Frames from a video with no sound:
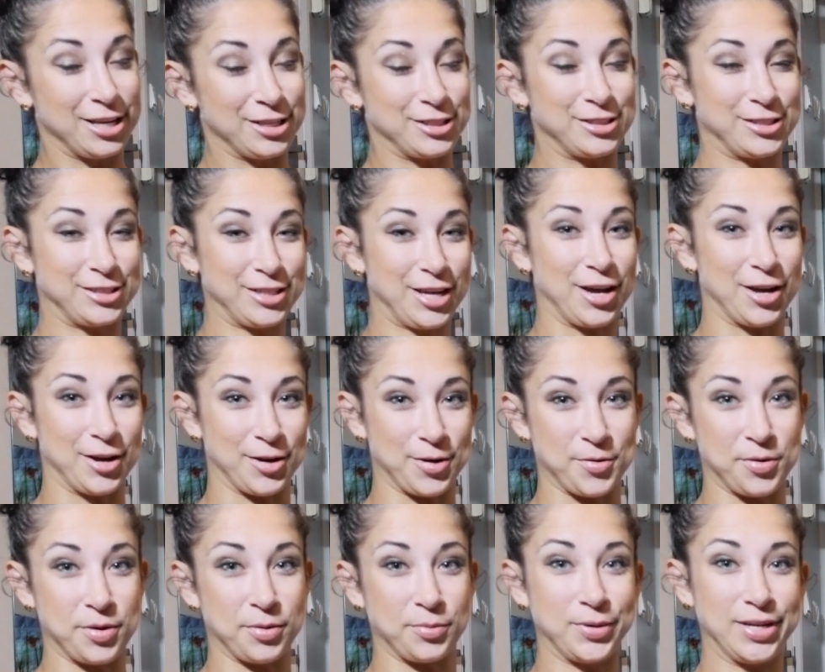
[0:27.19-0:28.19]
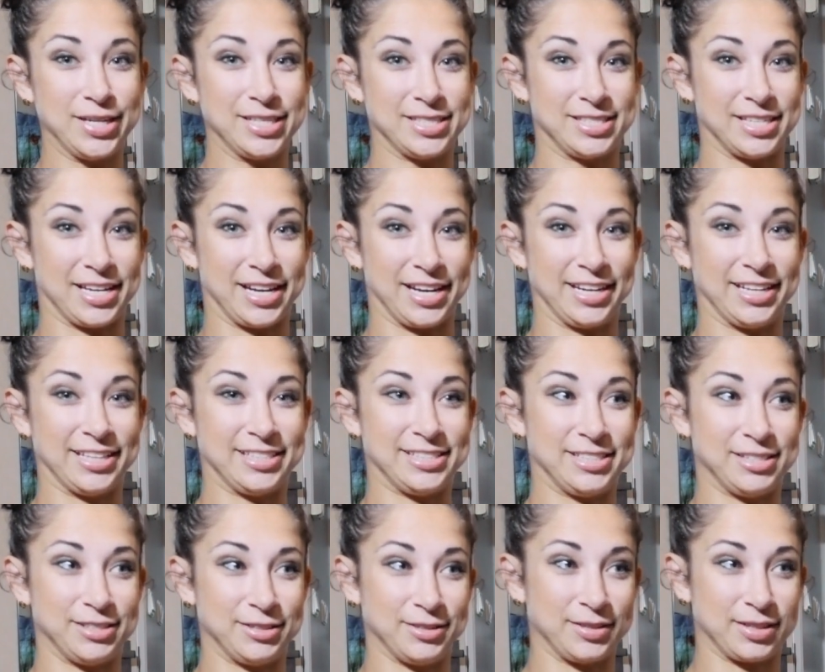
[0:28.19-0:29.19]
So we decided
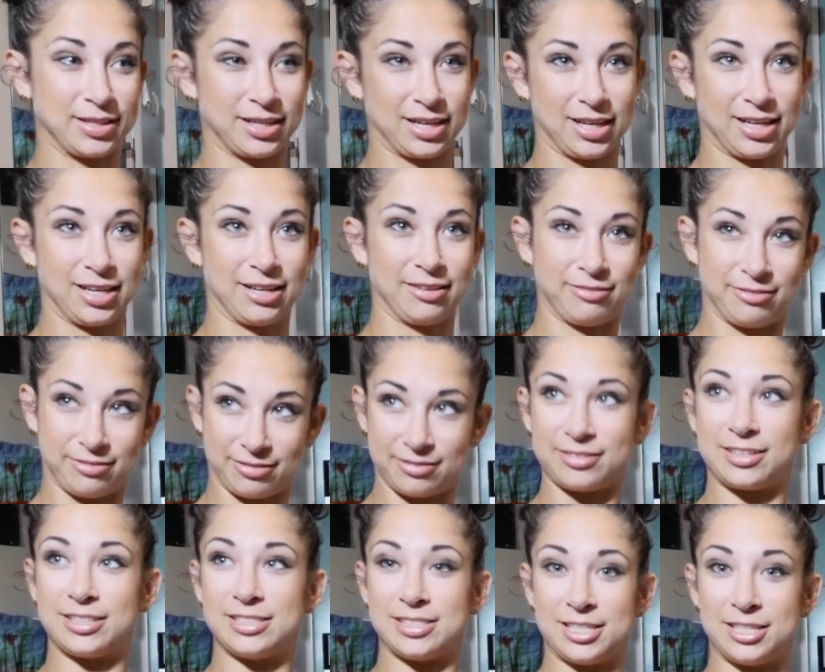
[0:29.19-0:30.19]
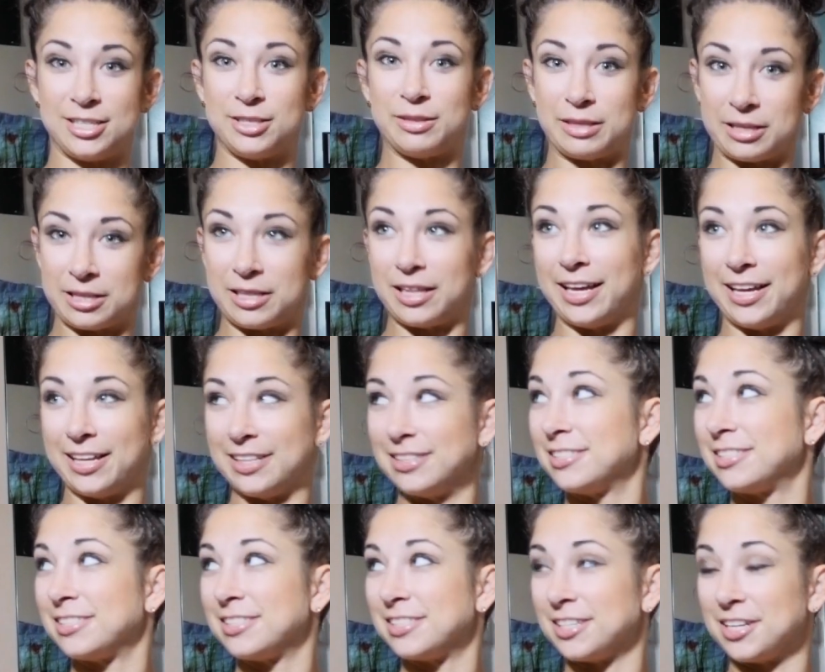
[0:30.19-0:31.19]
to kind of continue the
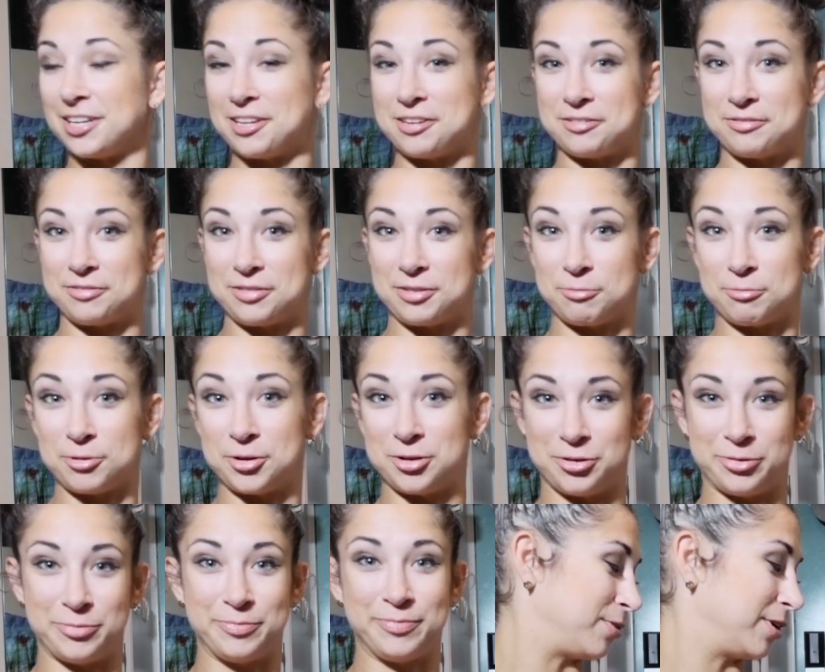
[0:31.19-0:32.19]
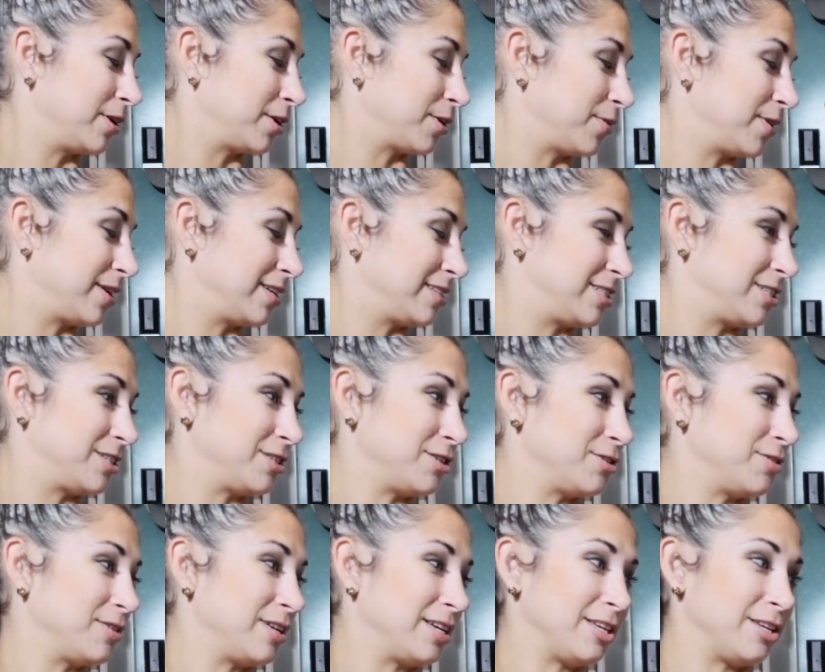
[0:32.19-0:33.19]
cleanse of the room. We are going
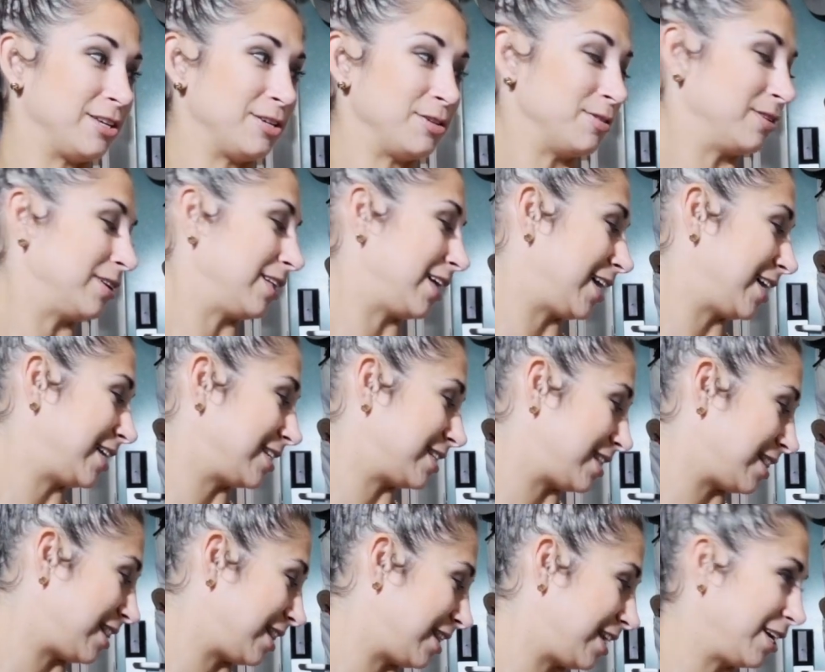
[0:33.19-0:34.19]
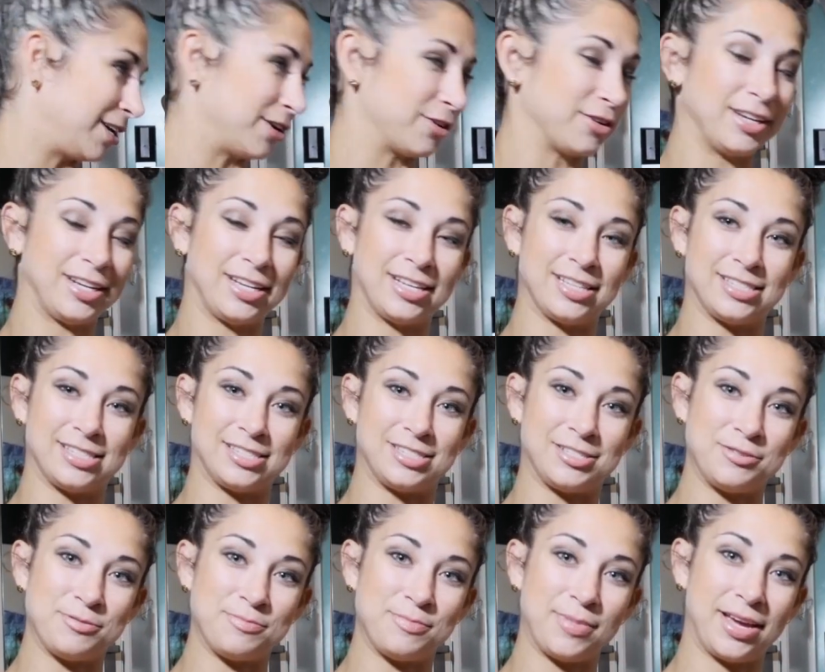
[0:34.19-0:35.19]
to utilize the ingredients
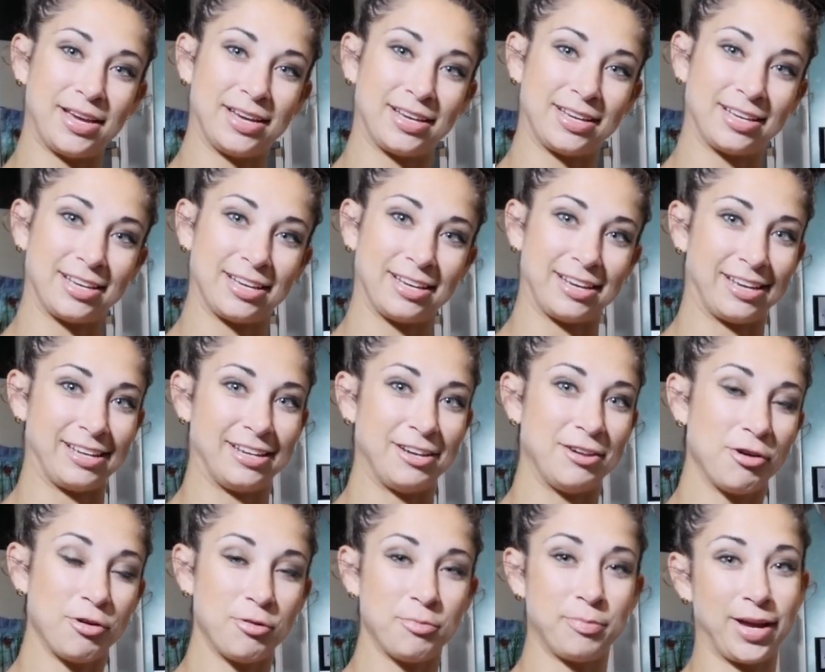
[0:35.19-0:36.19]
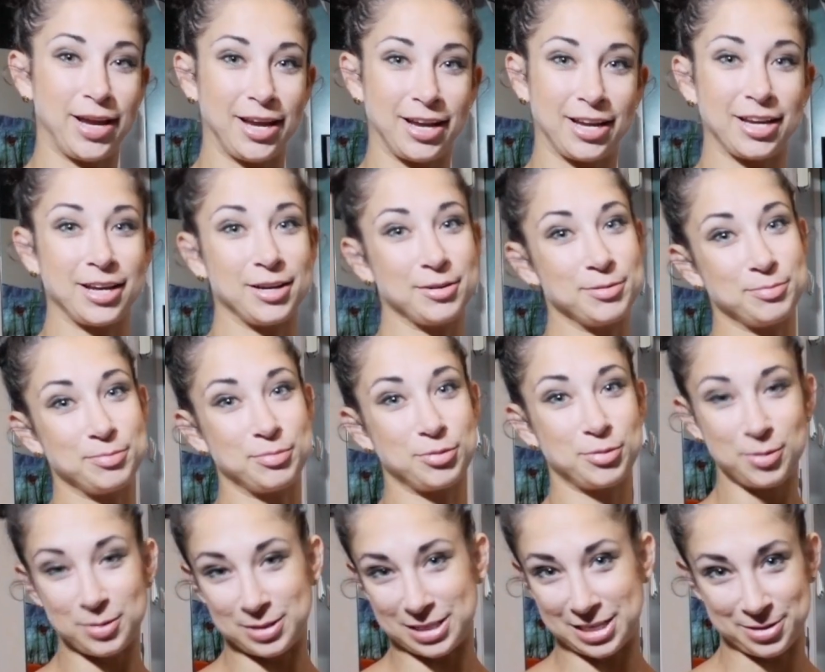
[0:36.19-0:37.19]
to make no-bake
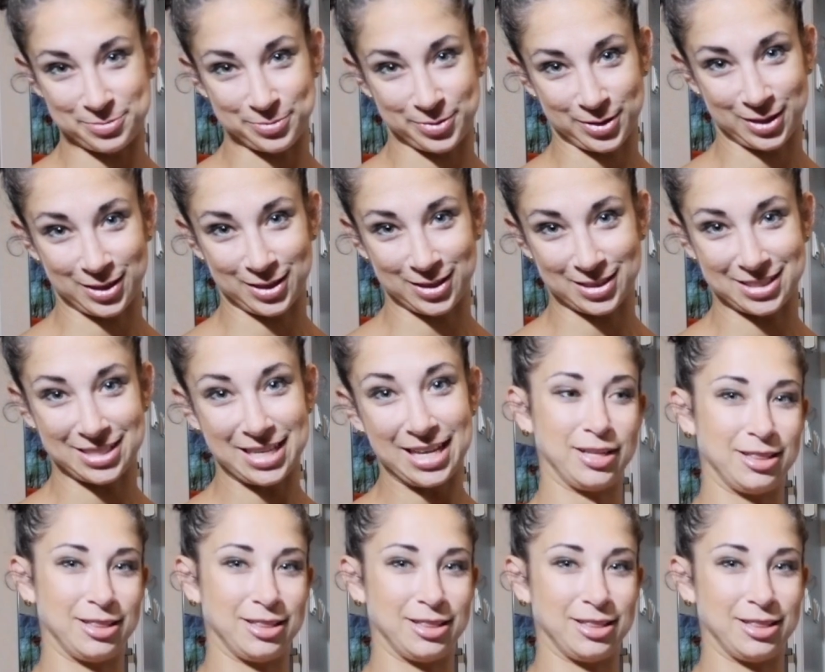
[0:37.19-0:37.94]
protein balls.